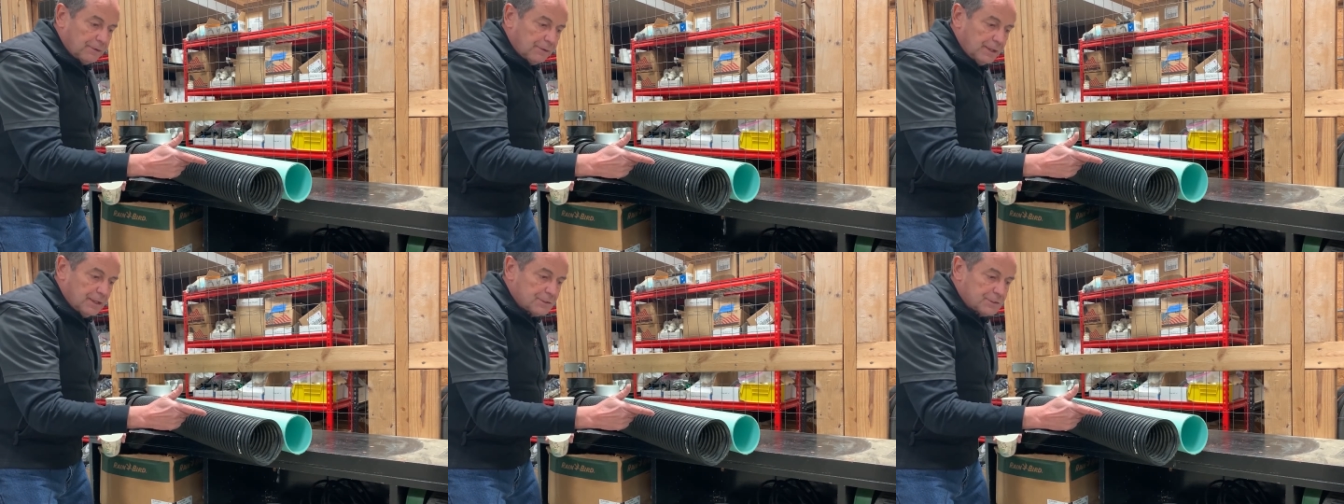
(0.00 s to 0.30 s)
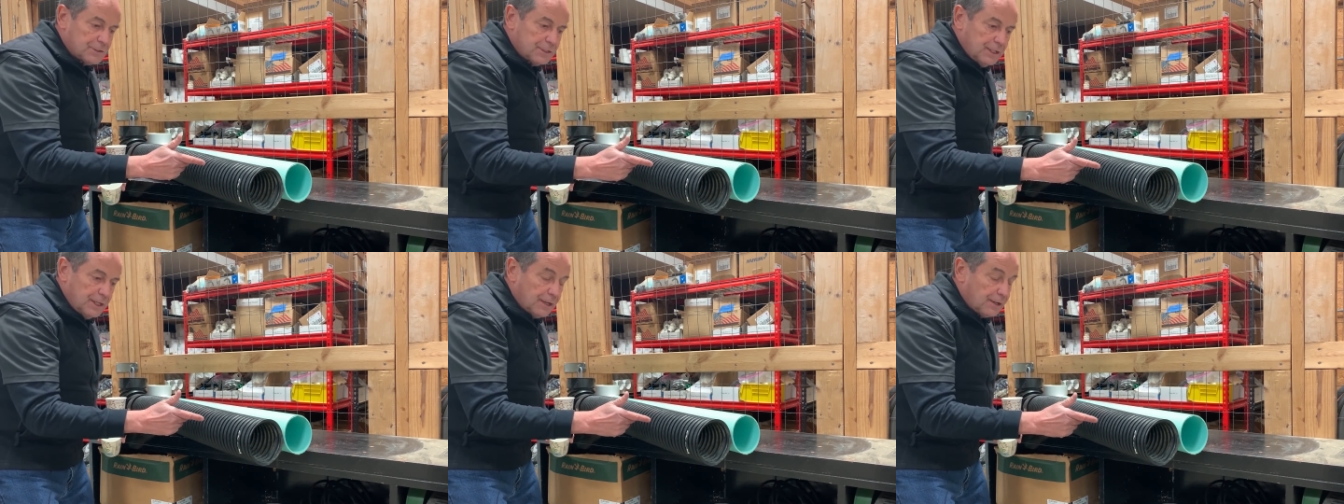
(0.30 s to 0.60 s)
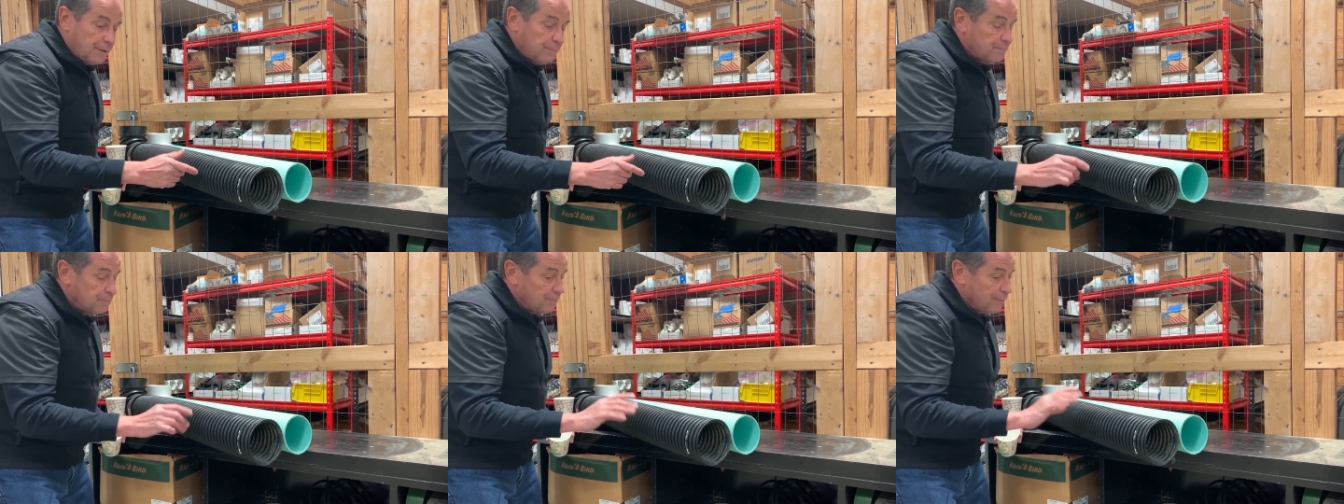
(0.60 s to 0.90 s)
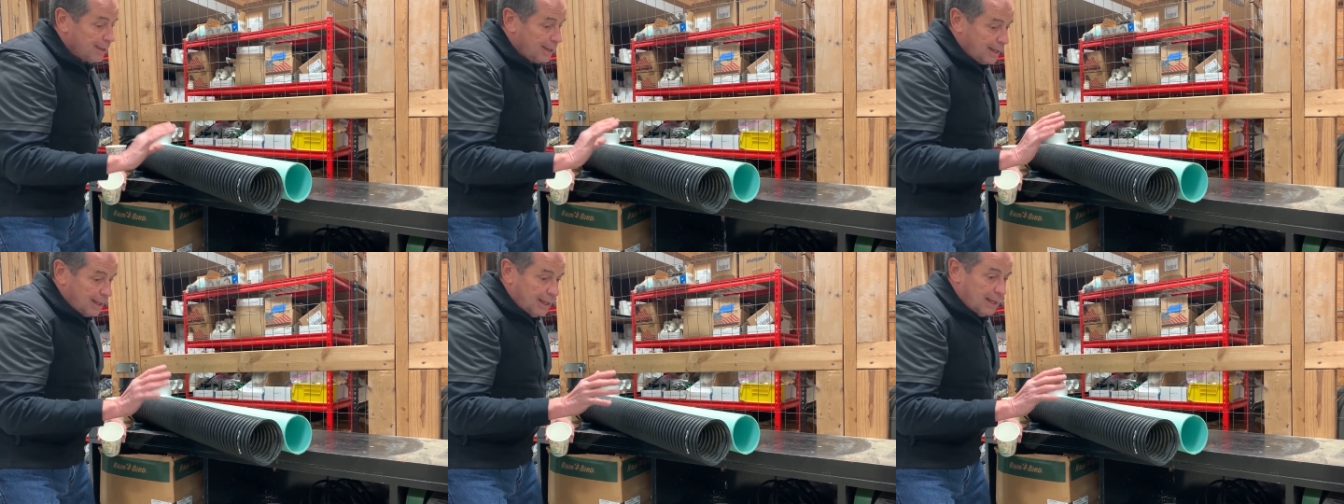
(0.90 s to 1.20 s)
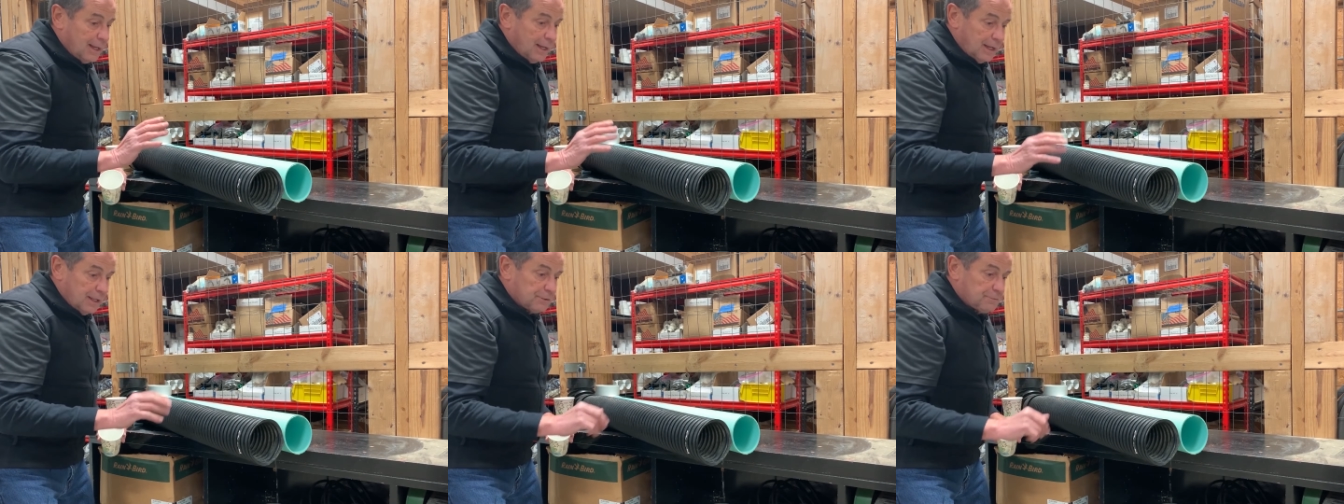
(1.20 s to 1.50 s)
This here
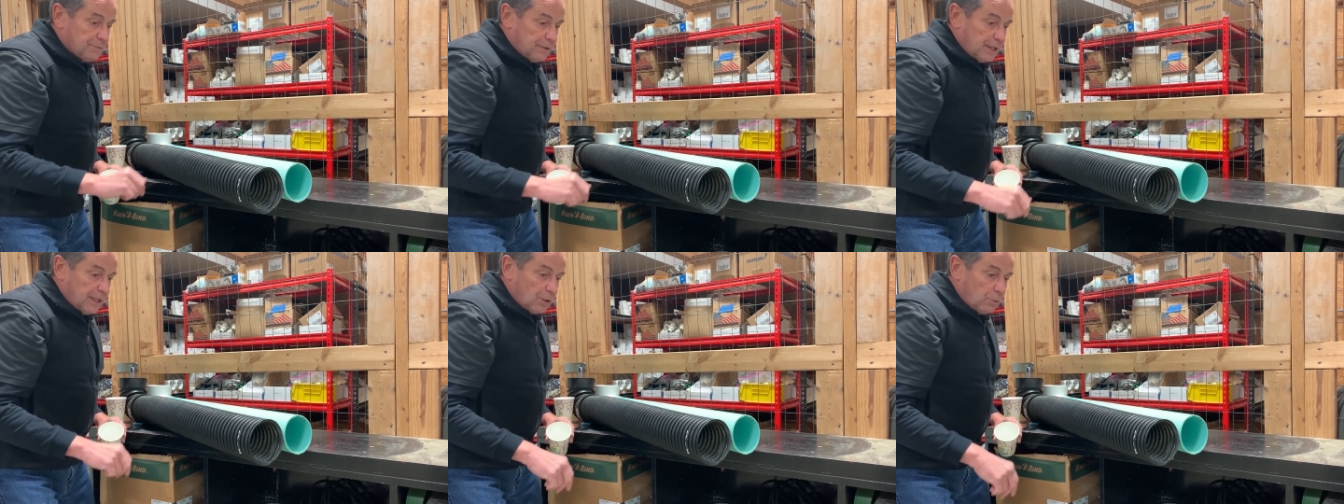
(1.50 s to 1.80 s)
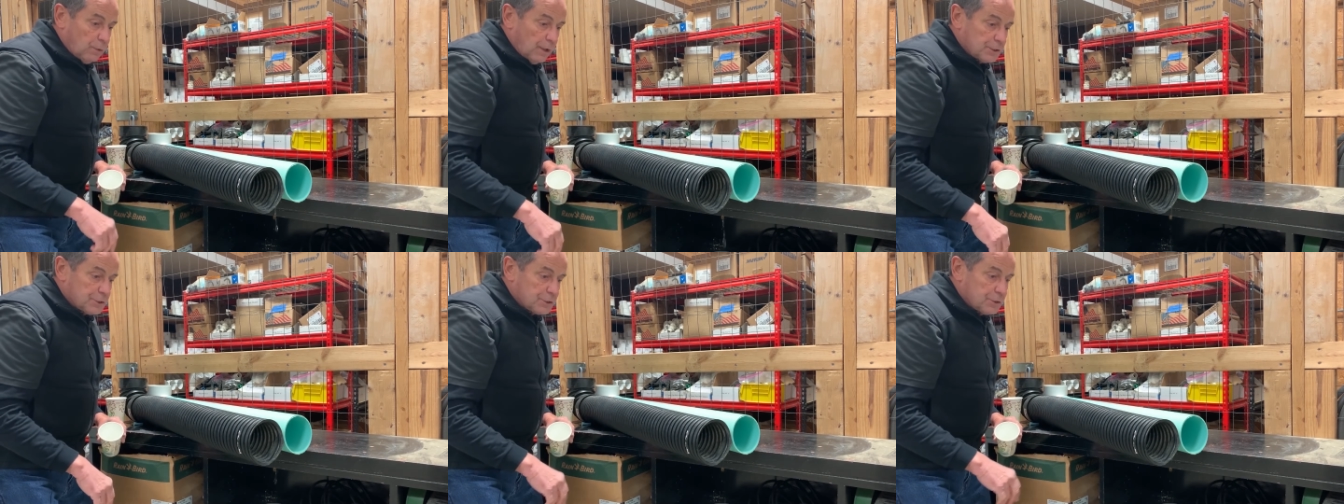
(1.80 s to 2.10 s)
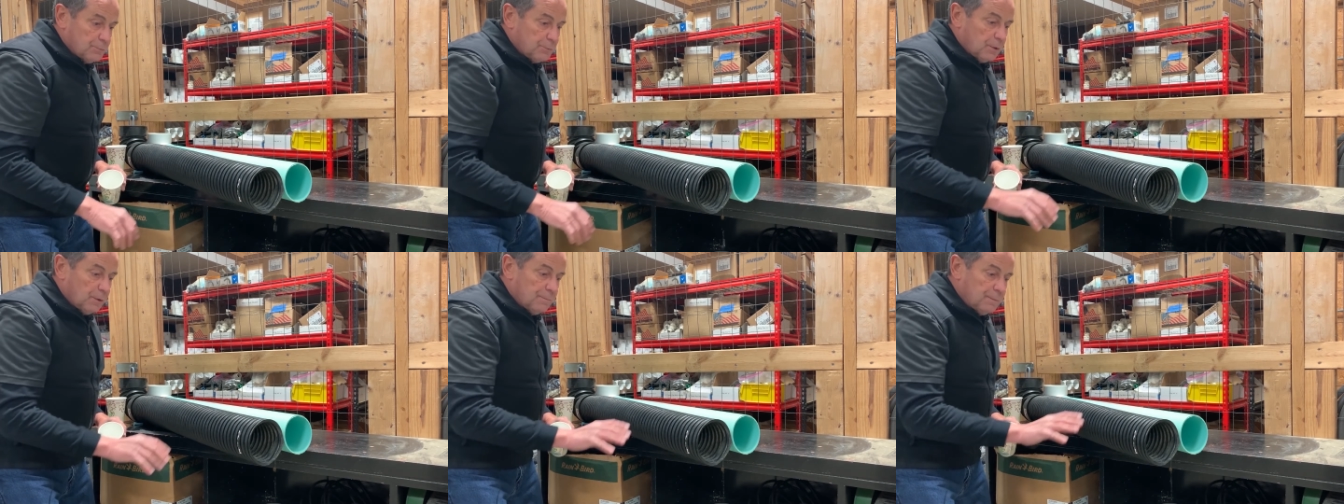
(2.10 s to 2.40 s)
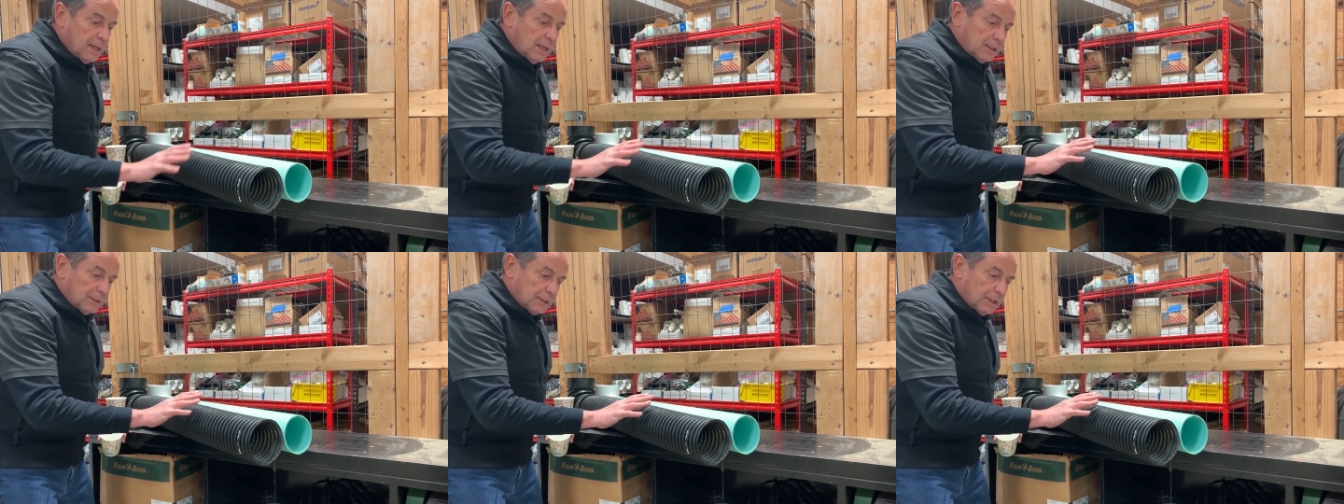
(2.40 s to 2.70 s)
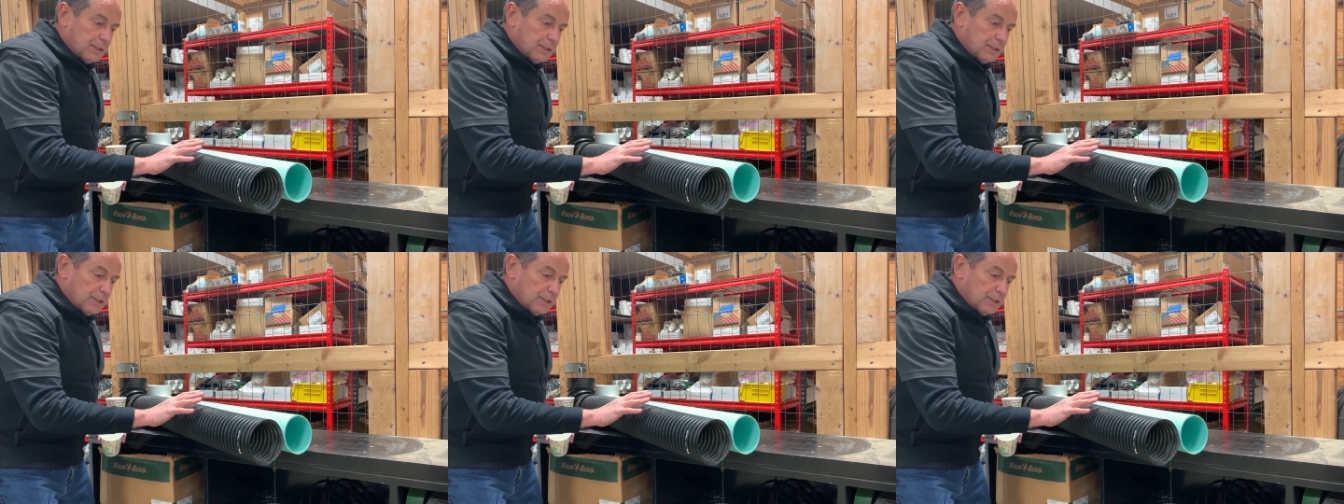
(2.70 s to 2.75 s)
is very questionable.